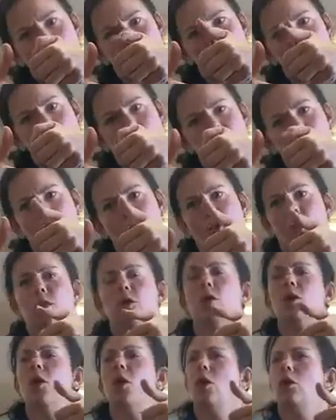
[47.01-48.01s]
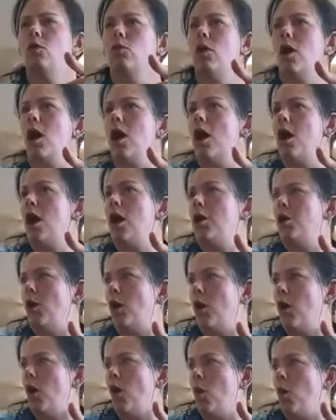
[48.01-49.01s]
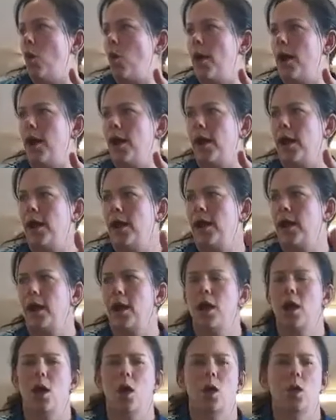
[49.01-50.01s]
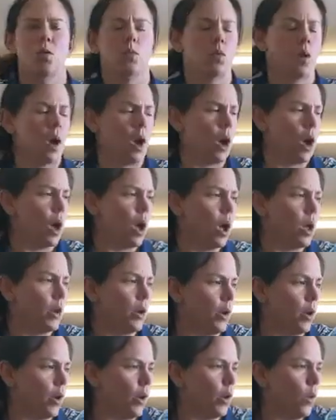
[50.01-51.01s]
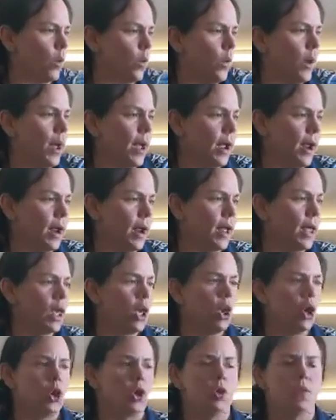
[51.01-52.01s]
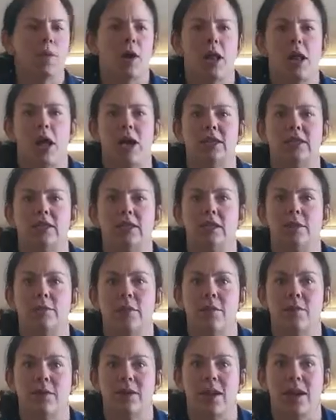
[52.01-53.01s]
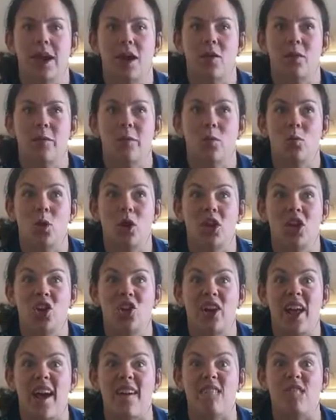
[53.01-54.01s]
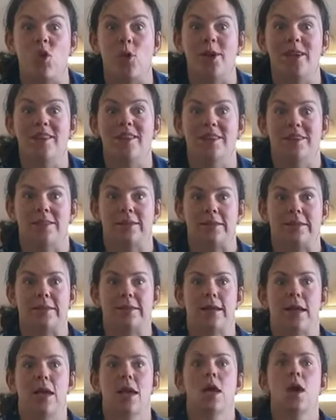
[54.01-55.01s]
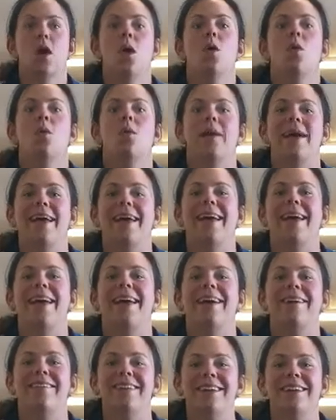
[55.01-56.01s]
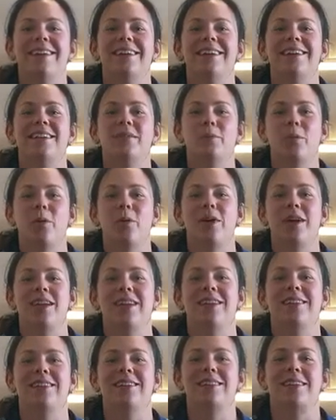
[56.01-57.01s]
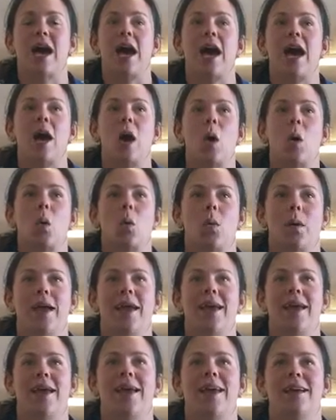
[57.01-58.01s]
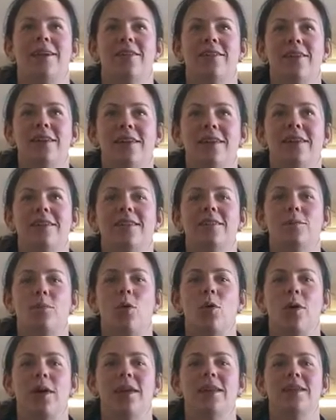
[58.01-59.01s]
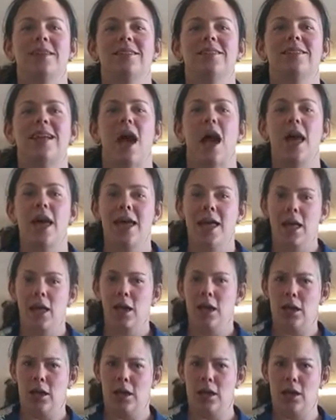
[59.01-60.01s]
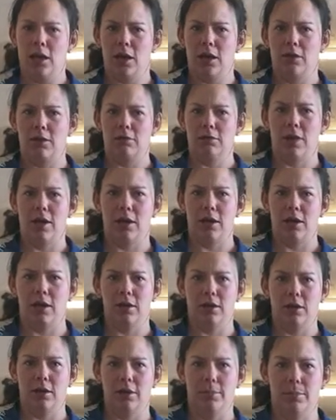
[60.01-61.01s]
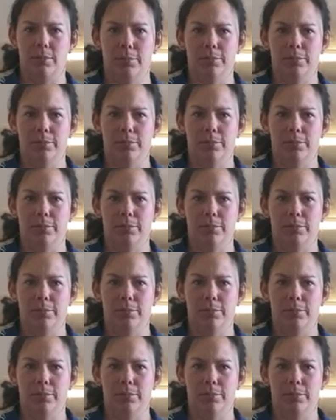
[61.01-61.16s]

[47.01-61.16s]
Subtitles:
thank you. Run away, run away. You might like to tell Mum and Dad how we've been working on our voices. Where is Pointer? Where is Pointer? Here I am,